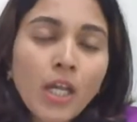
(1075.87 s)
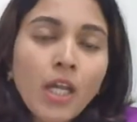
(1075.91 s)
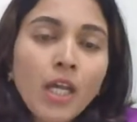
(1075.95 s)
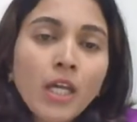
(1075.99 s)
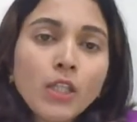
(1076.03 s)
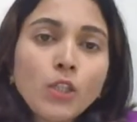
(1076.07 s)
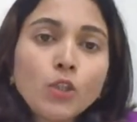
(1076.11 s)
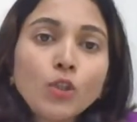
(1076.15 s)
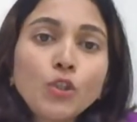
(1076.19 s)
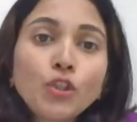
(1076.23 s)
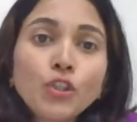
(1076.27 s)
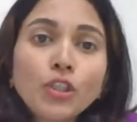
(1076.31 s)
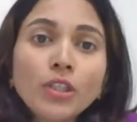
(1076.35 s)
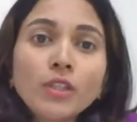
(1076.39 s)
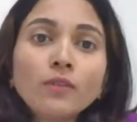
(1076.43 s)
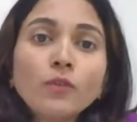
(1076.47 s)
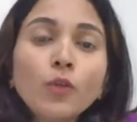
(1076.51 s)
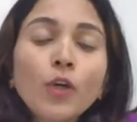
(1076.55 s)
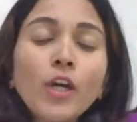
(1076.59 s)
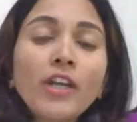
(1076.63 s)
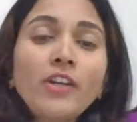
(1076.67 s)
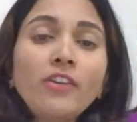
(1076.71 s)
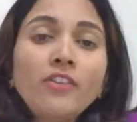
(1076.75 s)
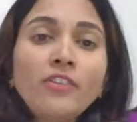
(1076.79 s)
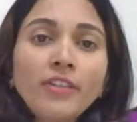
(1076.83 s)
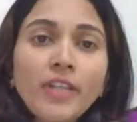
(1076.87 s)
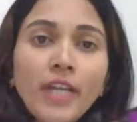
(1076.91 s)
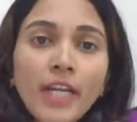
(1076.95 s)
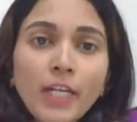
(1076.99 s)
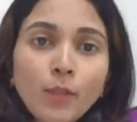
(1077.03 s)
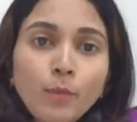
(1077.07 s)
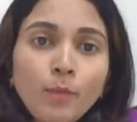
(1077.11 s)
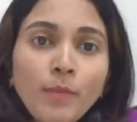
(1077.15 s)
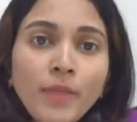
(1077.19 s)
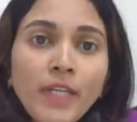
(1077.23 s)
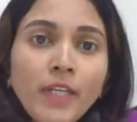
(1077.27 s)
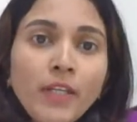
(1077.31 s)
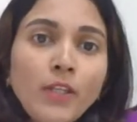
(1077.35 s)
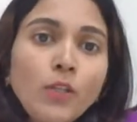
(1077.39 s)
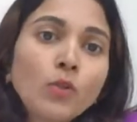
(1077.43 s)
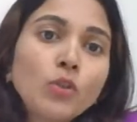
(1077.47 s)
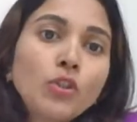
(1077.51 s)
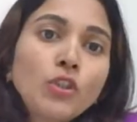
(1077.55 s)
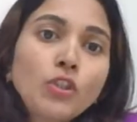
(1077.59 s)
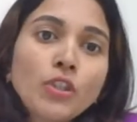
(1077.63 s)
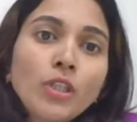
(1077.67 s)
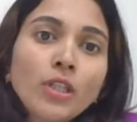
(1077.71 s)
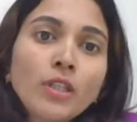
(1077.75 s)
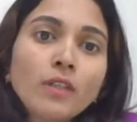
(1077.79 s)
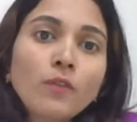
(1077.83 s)
You should avoid red meat, you
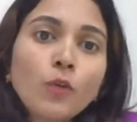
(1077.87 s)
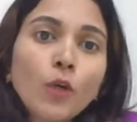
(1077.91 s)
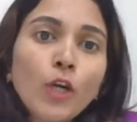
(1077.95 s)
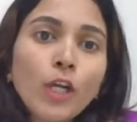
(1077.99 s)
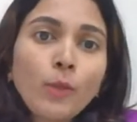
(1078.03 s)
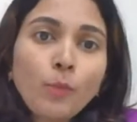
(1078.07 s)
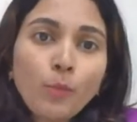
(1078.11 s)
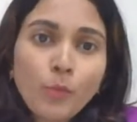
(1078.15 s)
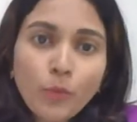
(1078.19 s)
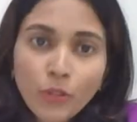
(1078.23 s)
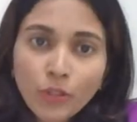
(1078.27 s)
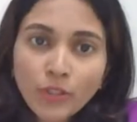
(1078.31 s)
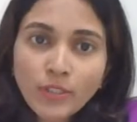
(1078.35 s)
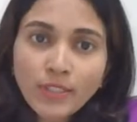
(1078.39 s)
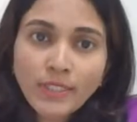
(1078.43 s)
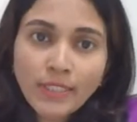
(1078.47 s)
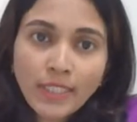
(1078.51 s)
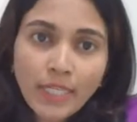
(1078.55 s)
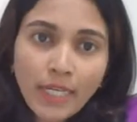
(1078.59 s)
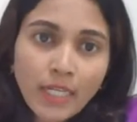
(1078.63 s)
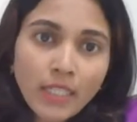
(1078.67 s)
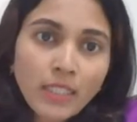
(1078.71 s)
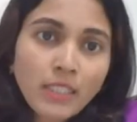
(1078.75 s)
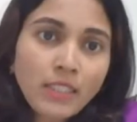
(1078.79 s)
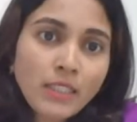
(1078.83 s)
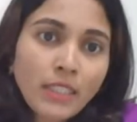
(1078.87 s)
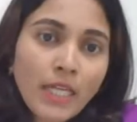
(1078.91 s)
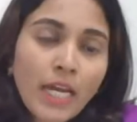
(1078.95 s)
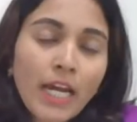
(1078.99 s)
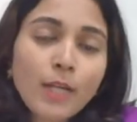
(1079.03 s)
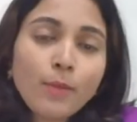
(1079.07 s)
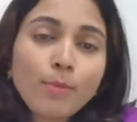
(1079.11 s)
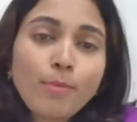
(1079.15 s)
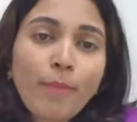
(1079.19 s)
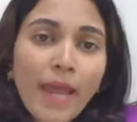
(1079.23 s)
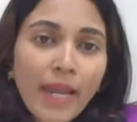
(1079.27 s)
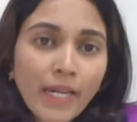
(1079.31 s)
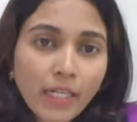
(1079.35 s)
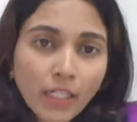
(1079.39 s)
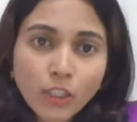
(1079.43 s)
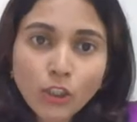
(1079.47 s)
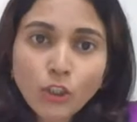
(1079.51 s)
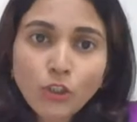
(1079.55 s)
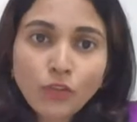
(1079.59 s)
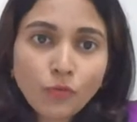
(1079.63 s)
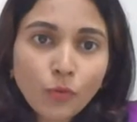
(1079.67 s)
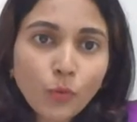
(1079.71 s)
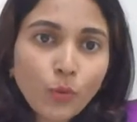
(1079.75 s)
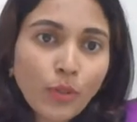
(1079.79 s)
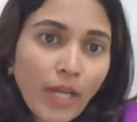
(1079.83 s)
should avoid processed and packaged
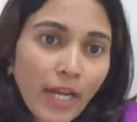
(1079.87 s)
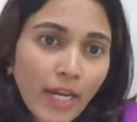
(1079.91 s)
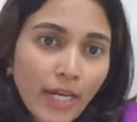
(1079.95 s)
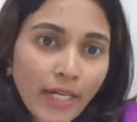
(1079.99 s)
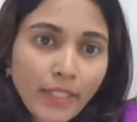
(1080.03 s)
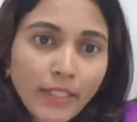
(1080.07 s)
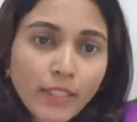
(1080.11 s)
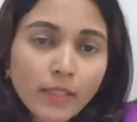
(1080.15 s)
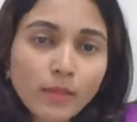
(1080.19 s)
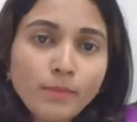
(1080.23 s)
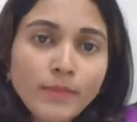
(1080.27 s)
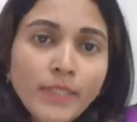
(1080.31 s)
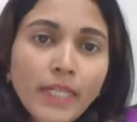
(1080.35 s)
food items,